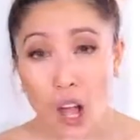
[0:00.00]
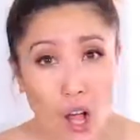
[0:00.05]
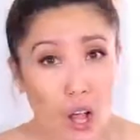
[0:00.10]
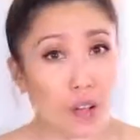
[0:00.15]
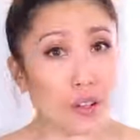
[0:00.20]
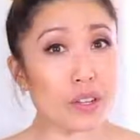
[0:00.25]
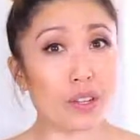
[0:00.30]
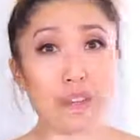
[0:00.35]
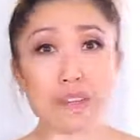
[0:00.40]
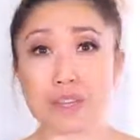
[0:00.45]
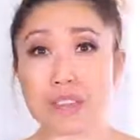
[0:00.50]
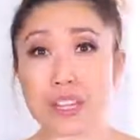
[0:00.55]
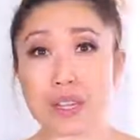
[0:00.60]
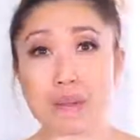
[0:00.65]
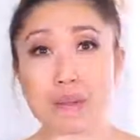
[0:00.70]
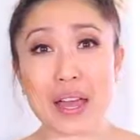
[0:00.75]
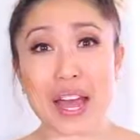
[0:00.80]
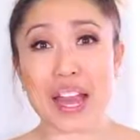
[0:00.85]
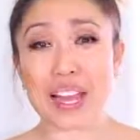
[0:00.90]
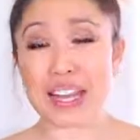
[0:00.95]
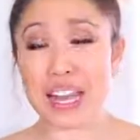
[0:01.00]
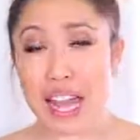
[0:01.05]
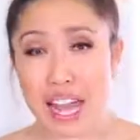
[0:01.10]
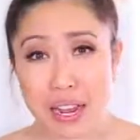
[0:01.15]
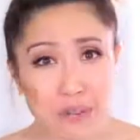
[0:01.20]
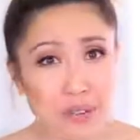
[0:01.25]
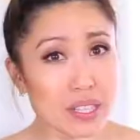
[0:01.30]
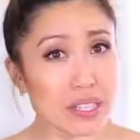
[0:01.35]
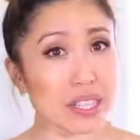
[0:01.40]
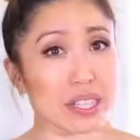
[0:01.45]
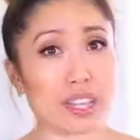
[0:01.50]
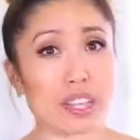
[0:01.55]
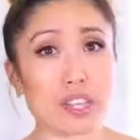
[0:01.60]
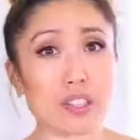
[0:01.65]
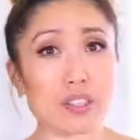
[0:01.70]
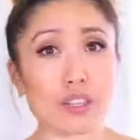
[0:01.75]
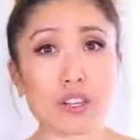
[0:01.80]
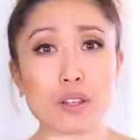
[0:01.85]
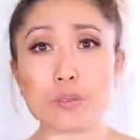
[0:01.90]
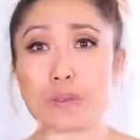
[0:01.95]
All your feedback, everything that
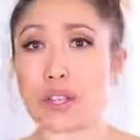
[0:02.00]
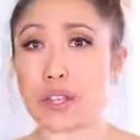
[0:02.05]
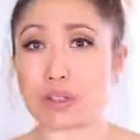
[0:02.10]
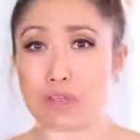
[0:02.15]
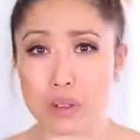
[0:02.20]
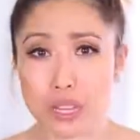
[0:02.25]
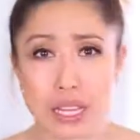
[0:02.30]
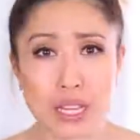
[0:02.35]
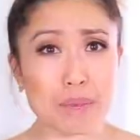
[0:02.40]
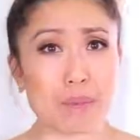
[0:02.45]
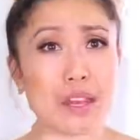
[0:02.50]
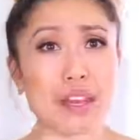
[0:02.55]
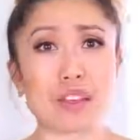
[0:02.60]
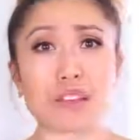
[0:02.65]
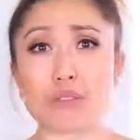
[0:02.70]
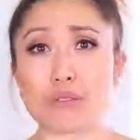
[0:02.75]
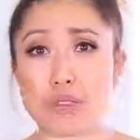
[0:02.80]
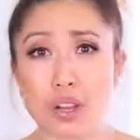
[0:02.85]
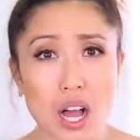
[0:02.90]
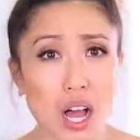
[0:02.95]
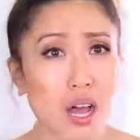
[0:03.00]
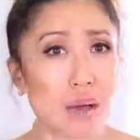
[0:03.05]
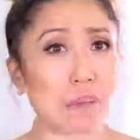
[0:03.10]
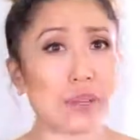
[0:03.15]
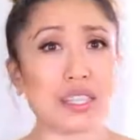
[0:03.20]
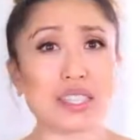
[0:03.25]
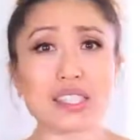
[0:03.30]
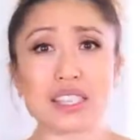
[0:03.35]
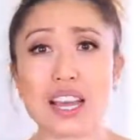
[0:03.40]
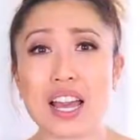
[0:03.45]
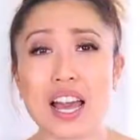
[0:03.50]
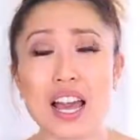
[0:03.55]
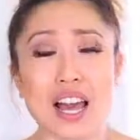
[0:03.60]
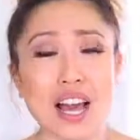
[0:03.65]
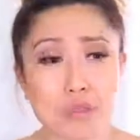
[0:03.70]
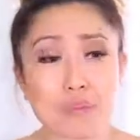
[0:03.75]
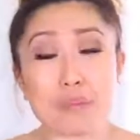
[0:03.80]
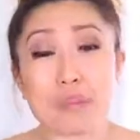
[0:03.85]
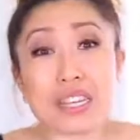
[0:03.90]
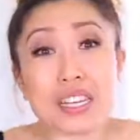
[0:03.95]
you told me through email, through comments,
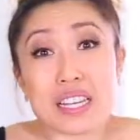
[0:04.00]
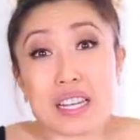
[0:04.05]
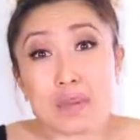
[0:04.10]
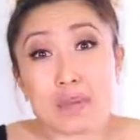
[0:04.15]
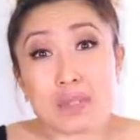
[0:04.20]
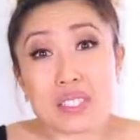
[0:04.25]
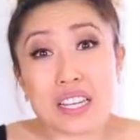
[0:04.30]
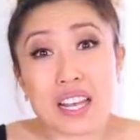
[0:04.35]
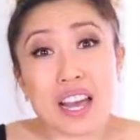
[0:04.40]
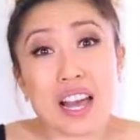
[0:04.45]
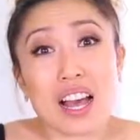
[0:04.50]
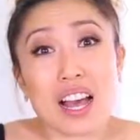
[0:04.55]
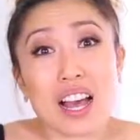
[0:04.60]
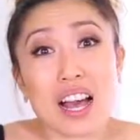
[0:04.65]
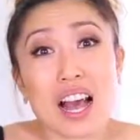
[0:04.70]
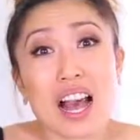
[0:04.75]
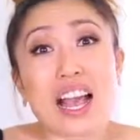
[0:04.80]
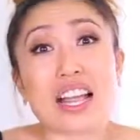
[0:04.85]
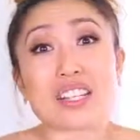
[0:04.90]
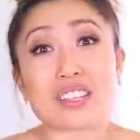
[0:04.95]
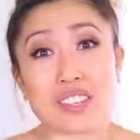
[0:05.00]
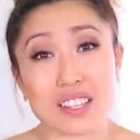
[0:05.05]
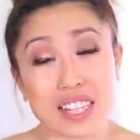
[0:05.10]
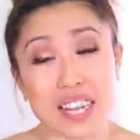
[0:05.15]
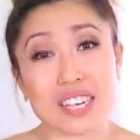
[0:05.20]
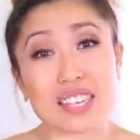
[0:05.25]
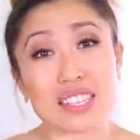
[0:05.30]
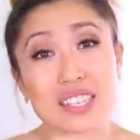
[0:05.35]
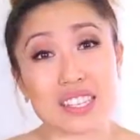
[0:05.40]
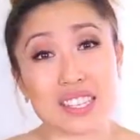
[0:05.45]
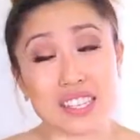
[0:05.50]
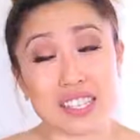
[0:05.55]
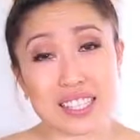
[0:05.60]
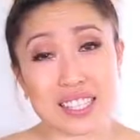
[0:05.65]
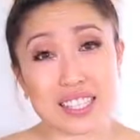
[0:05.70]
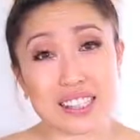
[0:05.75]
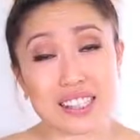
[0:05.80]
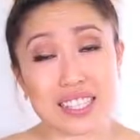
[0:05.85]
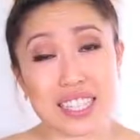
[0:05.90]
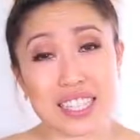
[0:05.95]
through meetups, I took that into
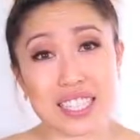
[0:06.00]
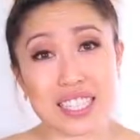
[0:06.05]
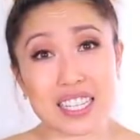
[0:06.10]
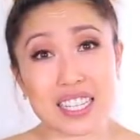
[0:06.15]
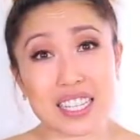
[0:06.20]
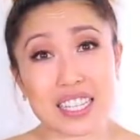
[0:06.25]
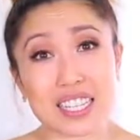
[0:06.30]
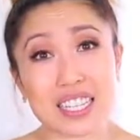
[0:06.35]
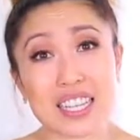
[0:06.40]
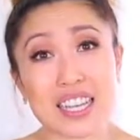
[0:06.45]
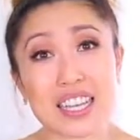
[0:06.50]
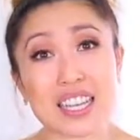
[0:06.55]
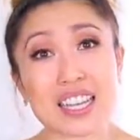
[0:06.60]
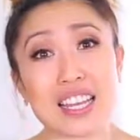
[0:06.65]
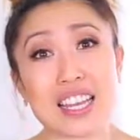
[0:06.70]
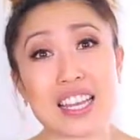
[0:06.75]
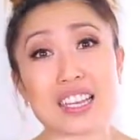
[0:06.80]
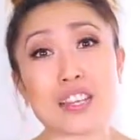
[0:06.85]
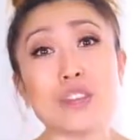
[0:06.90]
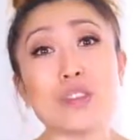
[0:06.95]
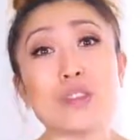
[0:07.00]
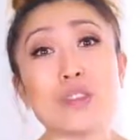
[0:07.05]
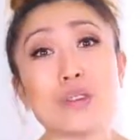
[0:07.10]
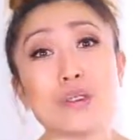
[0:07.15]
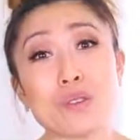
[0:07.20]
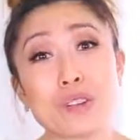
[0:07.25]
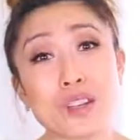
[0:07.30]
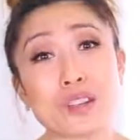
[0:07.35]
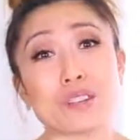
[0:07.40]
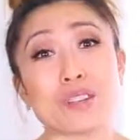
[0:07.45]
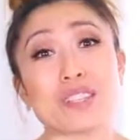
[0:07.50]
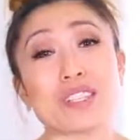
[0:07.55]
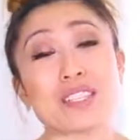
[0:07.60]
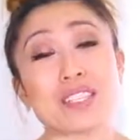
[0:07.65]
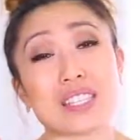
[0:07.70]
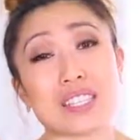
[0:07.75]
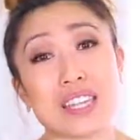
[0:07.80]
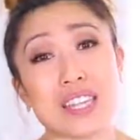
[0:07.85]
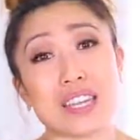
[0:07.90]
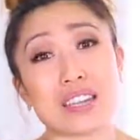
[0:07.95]
consideration and you are going to
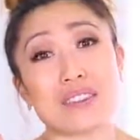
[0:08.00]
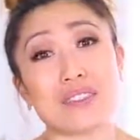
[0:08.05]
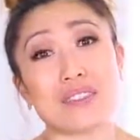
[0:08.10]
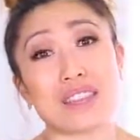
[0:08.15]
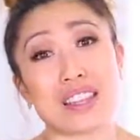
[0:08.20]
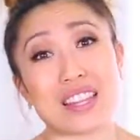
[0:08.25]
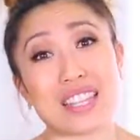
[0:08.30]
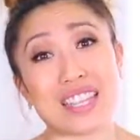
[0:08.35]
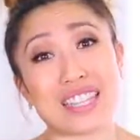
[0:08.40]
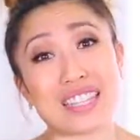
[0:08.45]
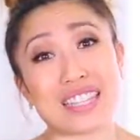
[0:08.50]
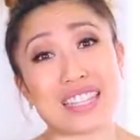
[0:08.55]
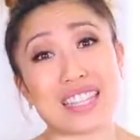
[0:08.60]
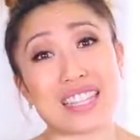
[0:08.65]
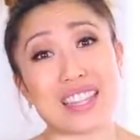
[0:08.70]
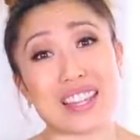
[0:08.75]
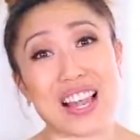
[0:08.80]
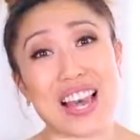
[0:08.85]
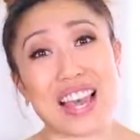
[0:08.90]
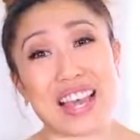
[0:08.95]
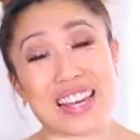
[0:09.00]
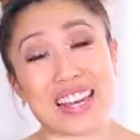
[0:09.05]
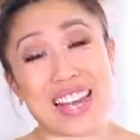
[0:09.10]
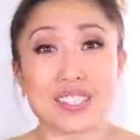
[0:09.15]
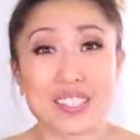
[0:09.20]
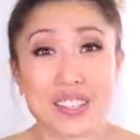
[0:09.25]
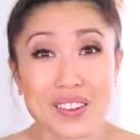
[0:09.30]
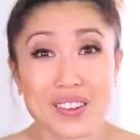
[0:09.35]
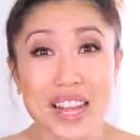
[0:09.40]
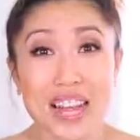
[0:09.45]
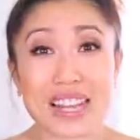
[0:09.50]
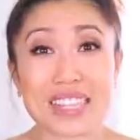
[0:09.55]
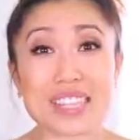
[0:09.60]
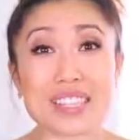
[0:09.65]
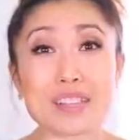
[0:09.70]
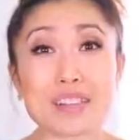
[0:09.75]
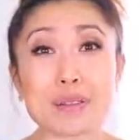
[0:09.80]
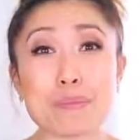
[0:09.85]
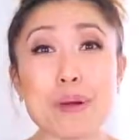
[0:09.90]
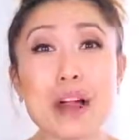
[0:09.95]
see it with this line. So
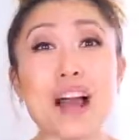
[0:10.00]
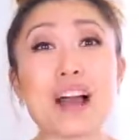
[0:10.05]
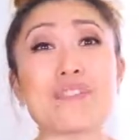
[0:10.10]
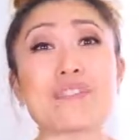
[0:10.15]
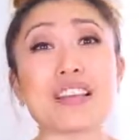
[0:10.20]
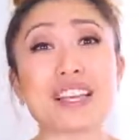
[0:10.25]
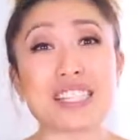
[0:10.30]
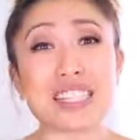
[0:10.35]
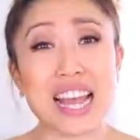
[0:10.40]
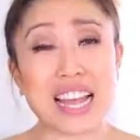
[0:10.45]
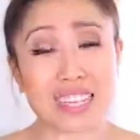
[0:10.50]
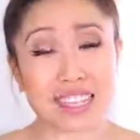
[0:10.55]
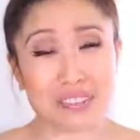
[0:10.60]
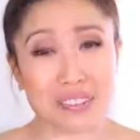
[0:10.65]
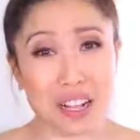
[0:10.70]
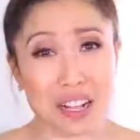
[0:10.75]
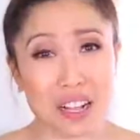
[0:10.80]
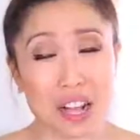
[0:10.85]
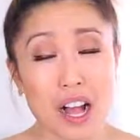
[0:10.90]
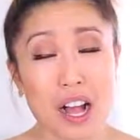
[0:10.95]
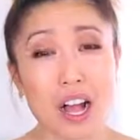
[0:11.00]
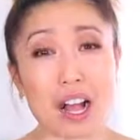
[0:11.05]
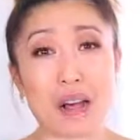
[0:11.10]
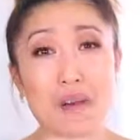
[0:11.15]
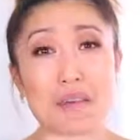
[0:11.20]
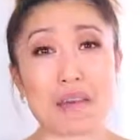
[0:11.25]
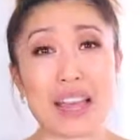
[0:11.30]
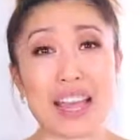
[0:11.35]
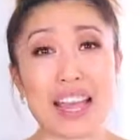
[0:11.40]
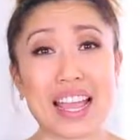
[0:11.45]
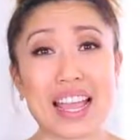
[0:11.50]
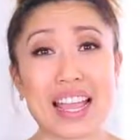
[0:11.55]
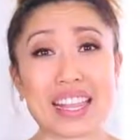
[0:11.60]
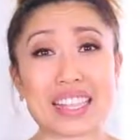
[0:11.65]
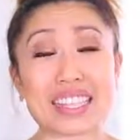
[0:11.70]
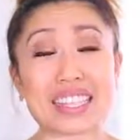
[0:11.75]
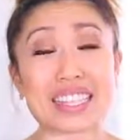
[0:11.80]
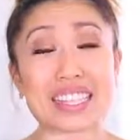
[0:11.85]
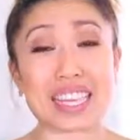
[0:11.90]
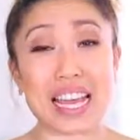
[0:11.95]
guys, go to popflexactive.com
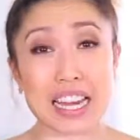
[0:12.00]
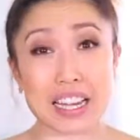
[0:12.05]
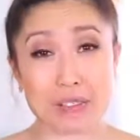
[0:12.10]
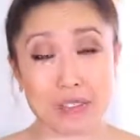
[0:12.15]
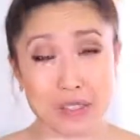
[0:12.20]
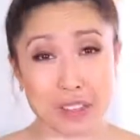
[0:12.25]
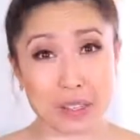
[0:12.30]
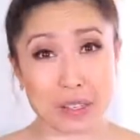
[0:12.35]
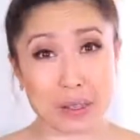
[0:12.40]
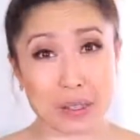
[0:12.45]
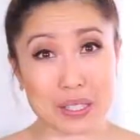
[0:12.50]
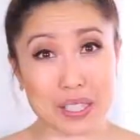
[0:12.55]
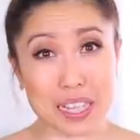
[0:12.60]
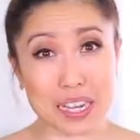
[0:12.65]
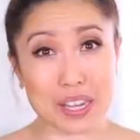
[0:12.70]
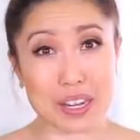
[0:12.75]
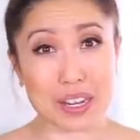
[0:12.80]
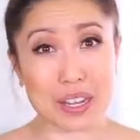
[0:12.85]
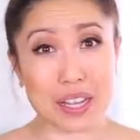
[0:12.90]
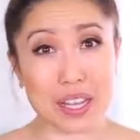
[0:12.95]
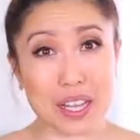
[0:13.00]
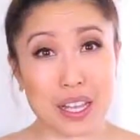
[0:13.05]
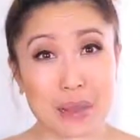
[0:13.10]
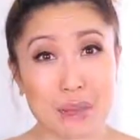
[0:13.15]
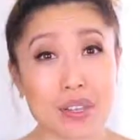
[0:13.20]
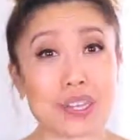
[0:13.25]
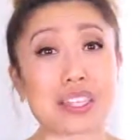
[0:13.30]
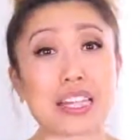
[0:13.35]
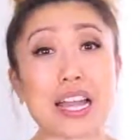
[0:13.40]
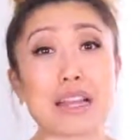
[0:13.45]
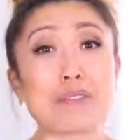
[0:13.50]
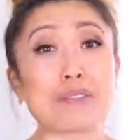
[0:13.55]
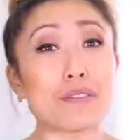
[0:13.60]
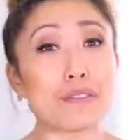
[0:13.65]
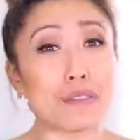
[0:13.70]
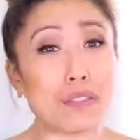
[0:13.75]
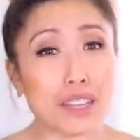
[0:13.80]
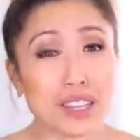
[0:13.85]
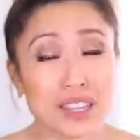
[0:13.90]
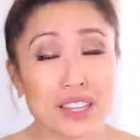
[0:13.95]
and sign up for the newsletter because I
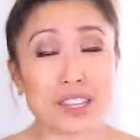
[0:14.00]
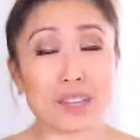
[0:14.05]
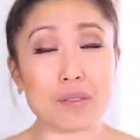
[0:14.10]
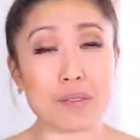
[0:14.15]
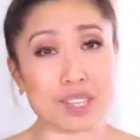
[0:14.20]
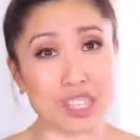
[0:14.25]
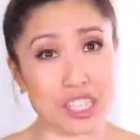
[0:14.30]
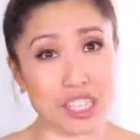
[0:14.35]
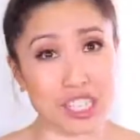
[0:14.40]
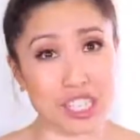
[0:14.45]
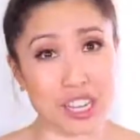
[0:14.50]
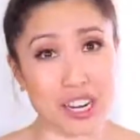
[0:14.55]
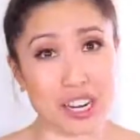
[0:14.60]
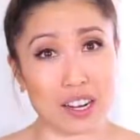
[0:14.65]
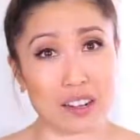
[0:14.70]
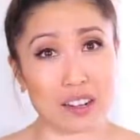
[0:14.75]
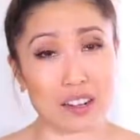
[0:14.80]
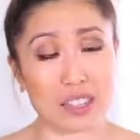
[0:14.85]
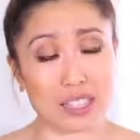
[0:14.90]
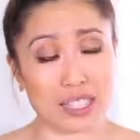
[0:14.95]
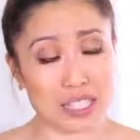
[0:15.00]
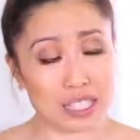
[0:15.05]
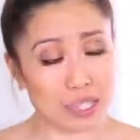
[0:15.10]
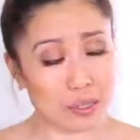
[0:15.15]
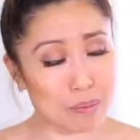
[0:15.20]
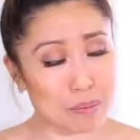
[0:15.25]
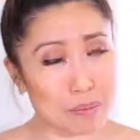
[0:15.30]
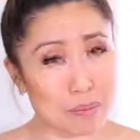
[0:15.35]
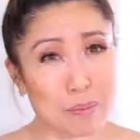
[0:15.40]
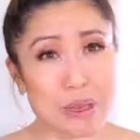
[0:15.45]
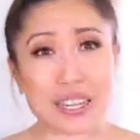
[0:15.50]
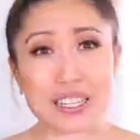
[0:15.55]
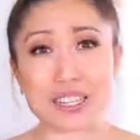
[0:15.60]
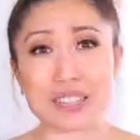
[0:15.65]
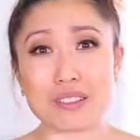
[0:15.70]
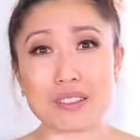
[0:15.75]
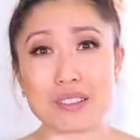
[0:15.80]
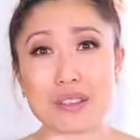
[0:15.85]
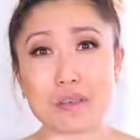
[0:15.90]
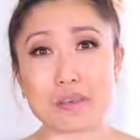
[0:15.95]
really want to share this special